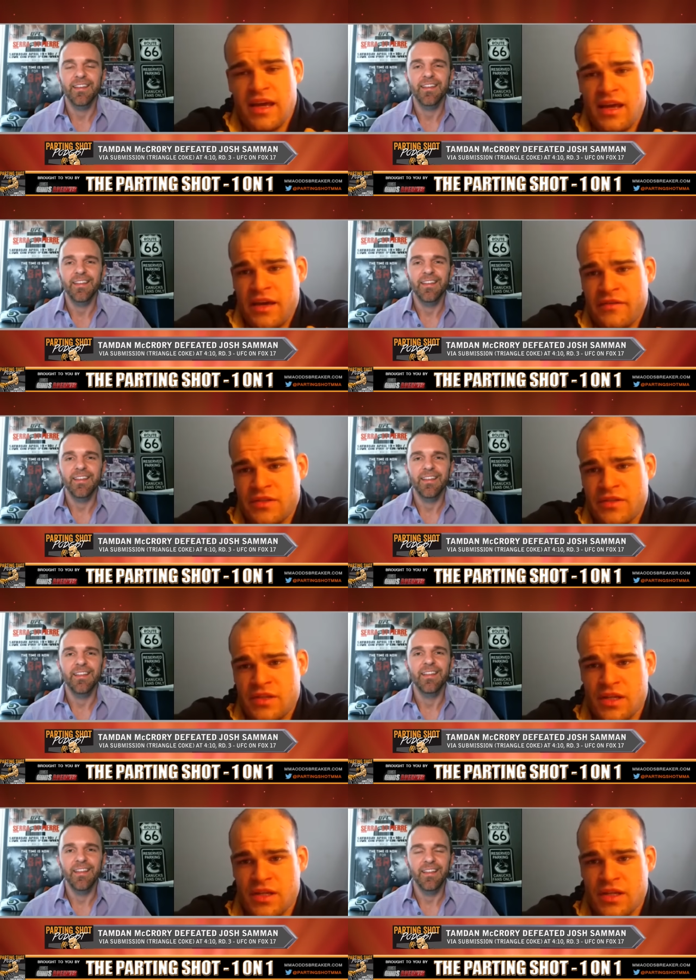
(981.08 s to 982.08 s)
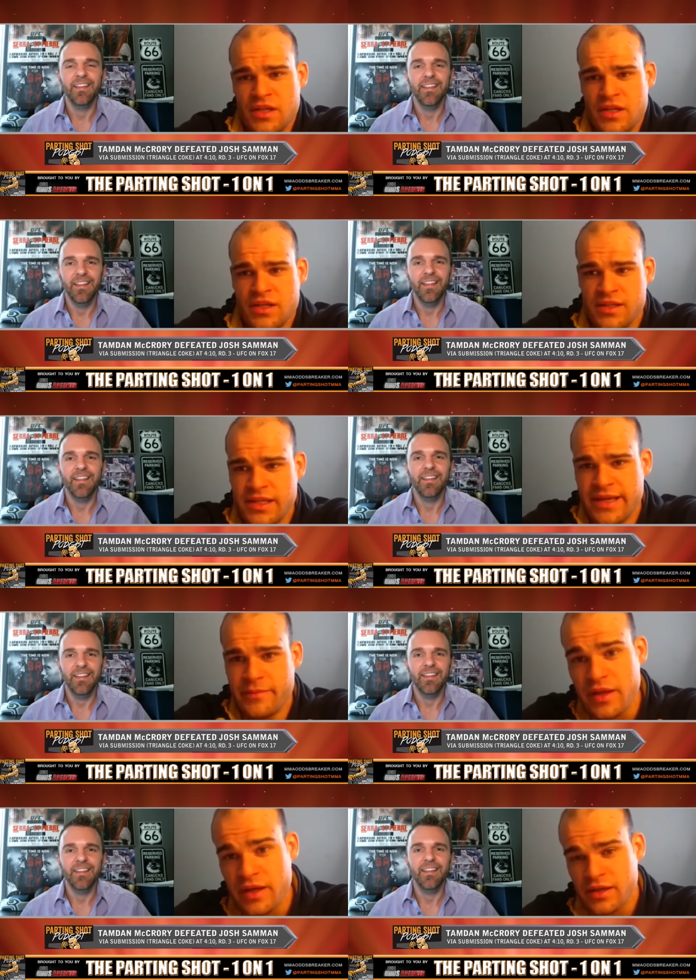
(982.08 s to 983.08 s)
Speaker 1: I haven't done a damn
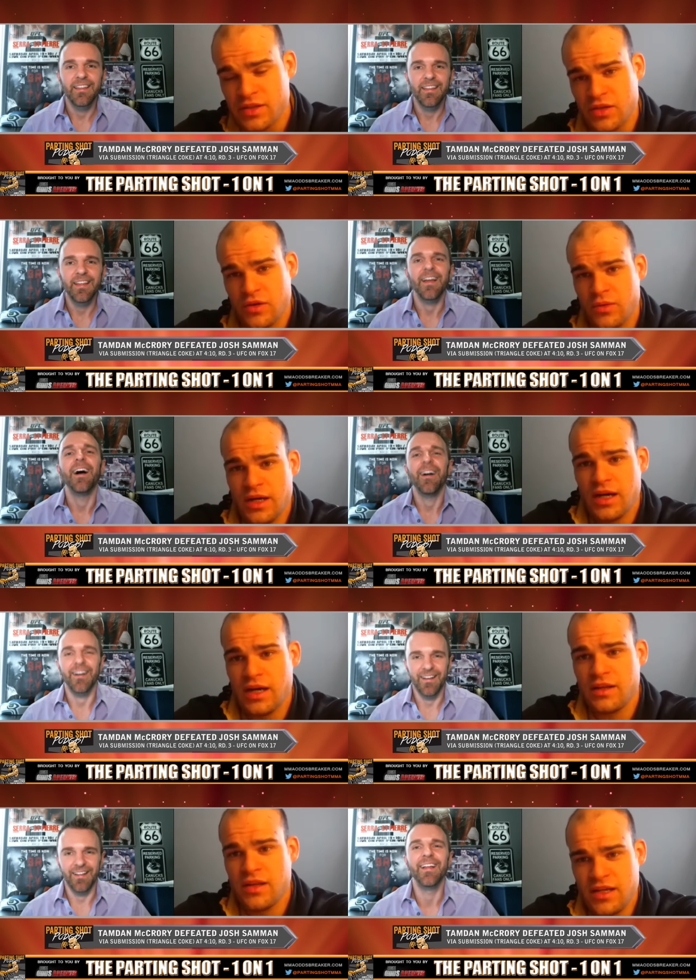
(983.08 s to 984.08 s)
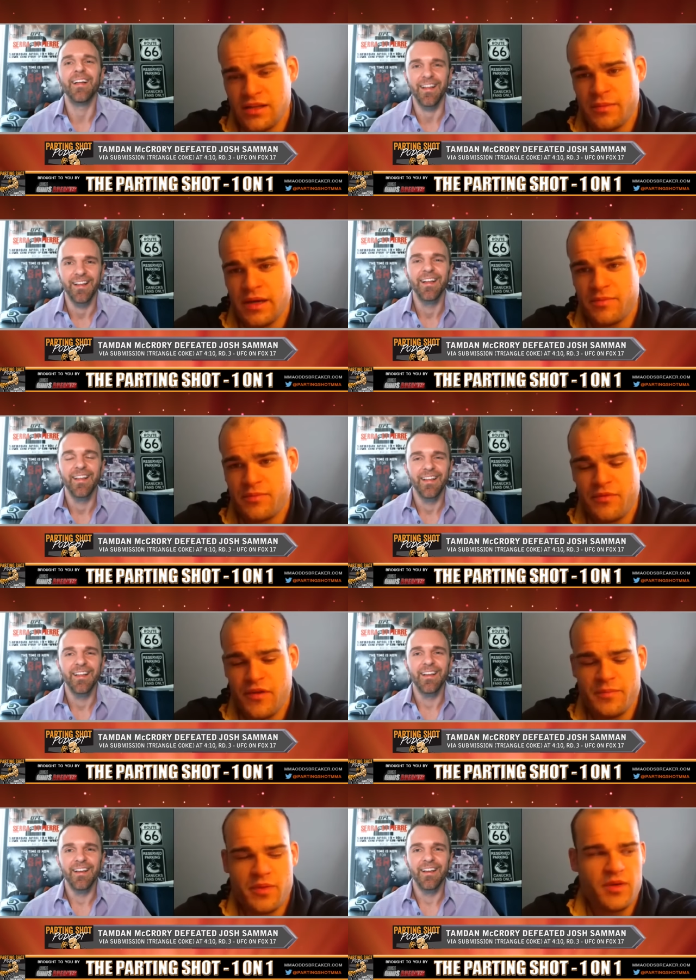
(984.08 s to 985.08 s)
thing. So luckily my
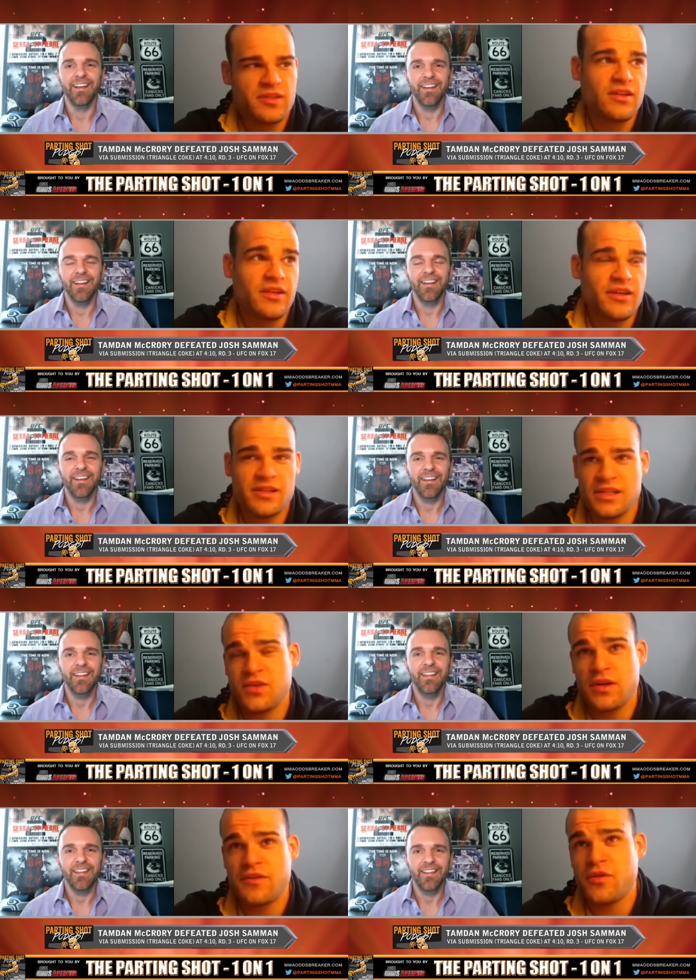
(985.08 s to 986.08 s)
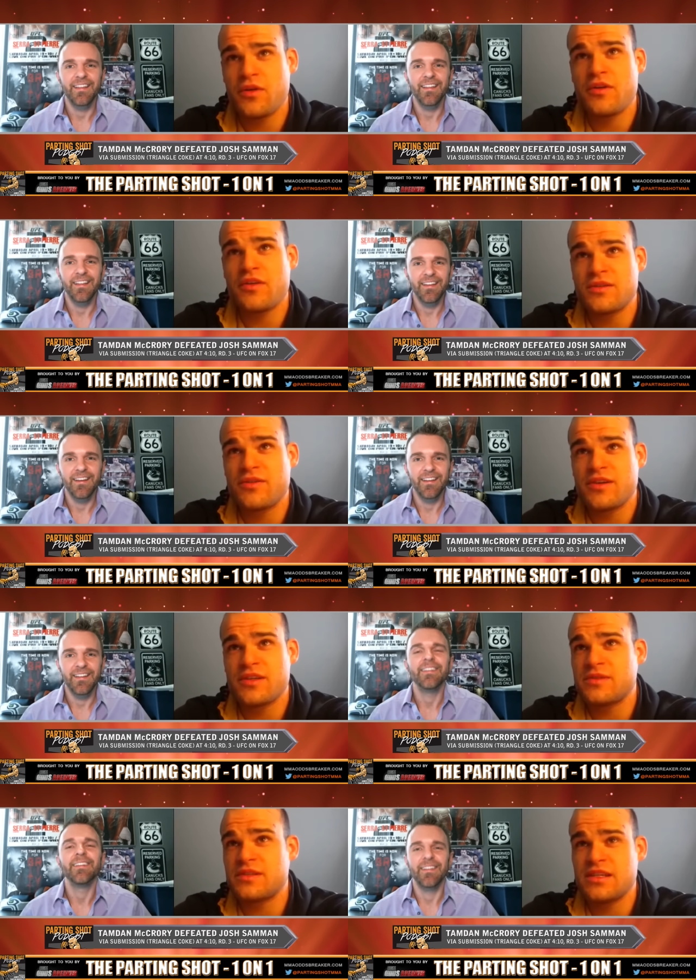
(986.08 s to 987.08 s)
fight purse clears on the 24th, so
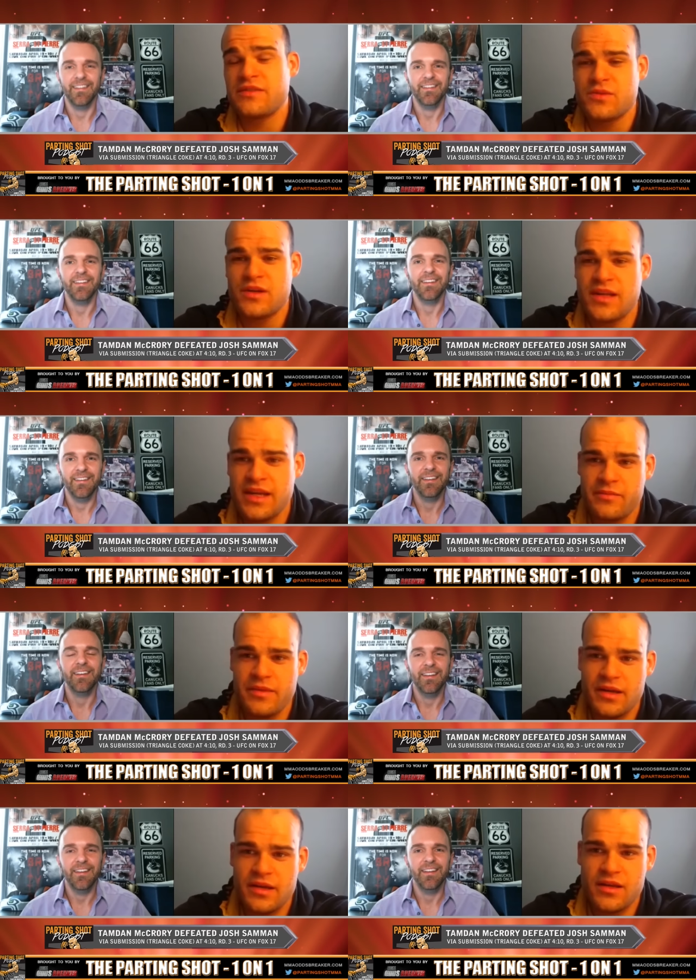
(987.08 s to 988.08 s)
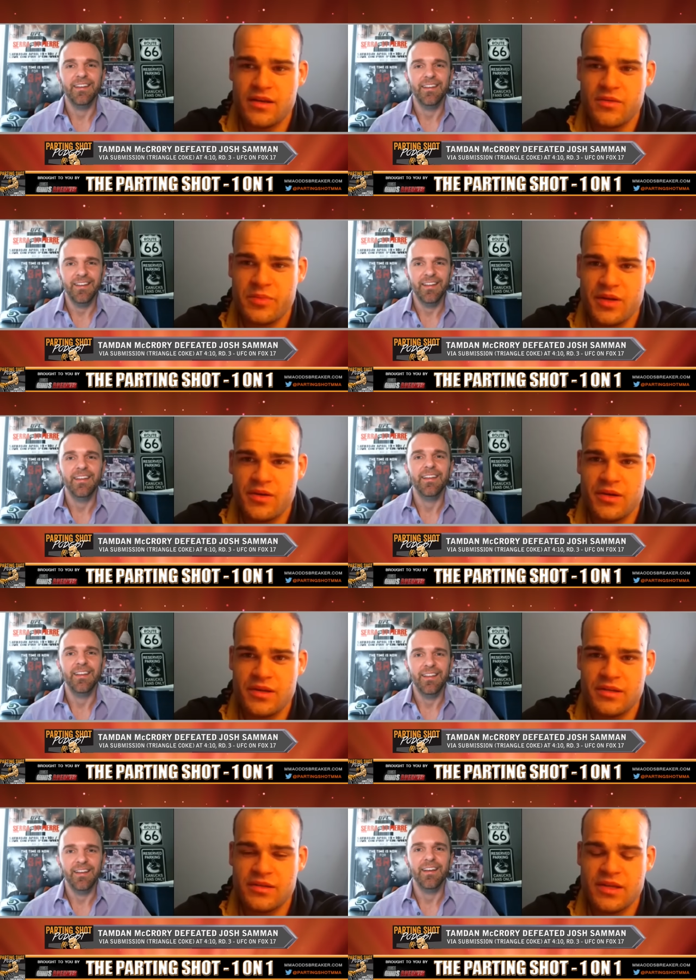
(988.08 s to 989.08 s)
Christmas Eve is when I'll have money to go blow
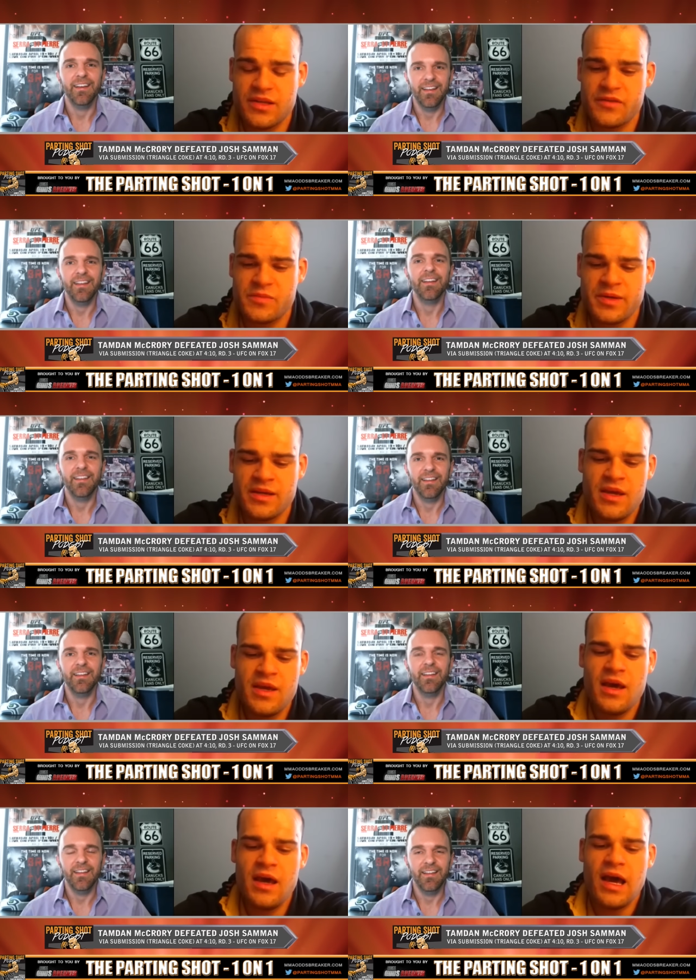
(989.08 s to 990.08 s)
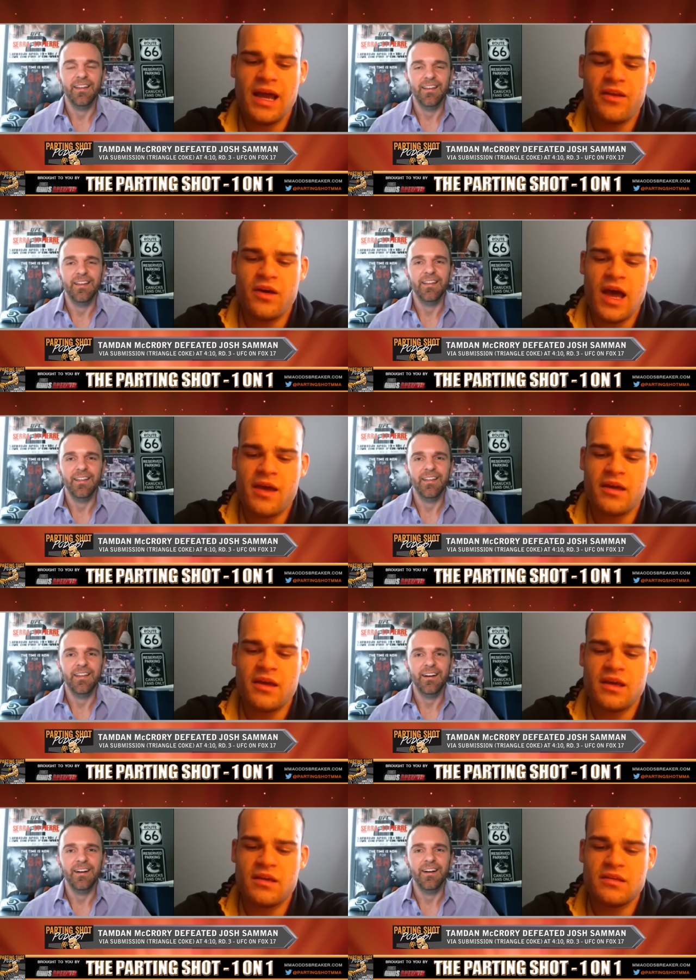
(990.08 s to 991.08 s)
on gifts. But I don't know.
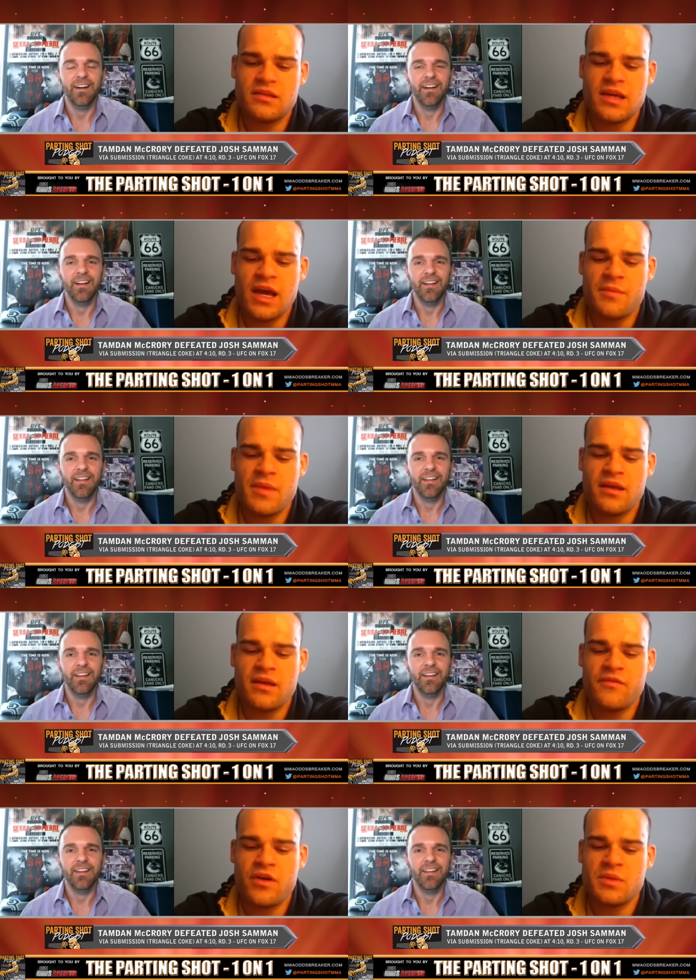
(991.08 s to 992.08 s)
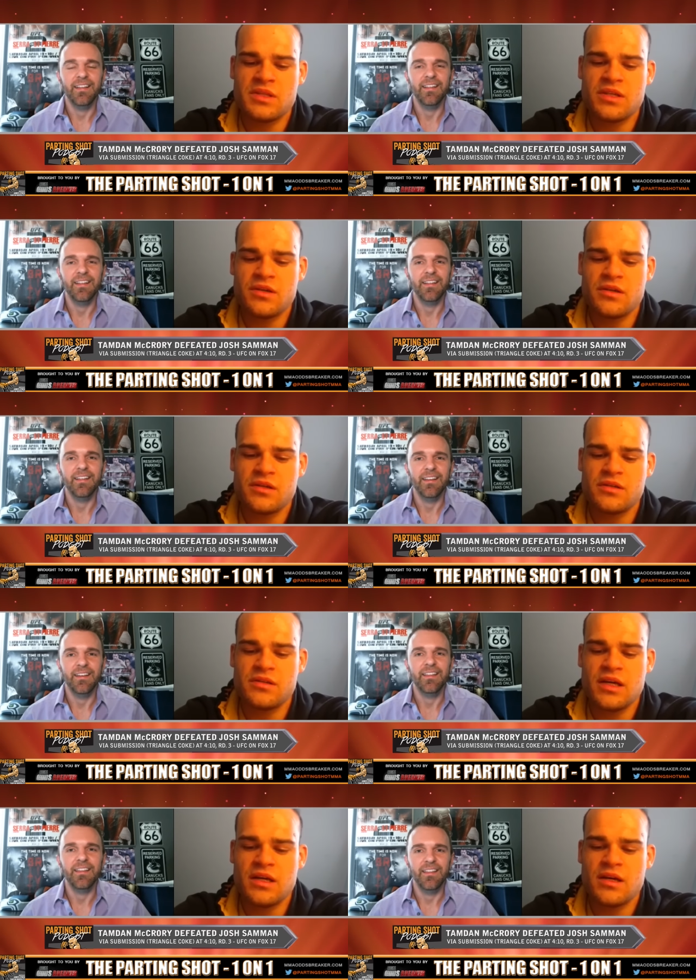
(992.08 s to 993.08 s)
I'm not a very
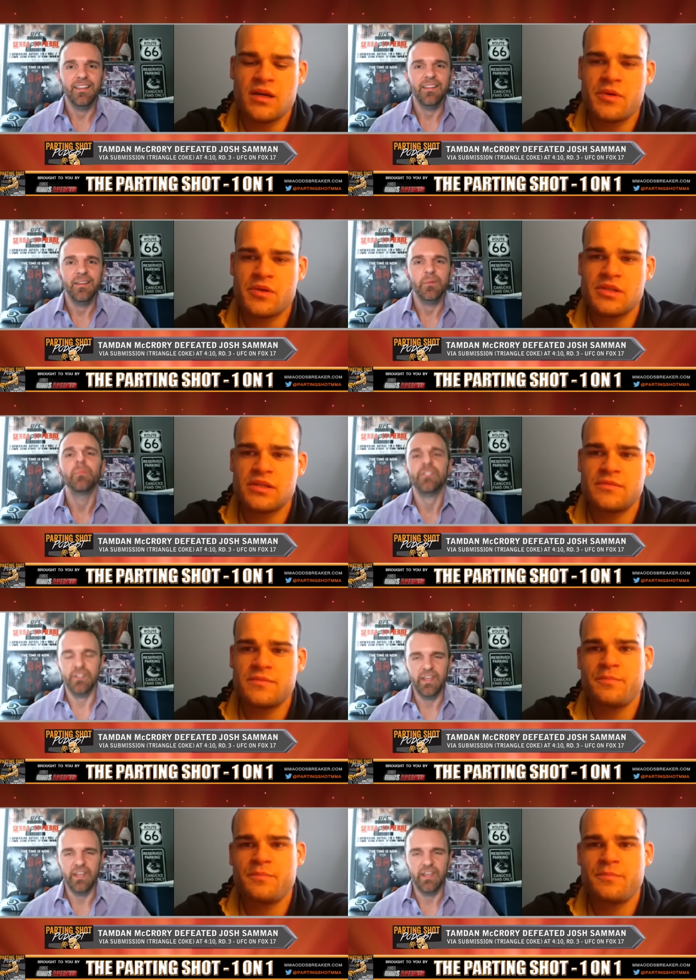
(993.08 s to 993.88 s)
material person,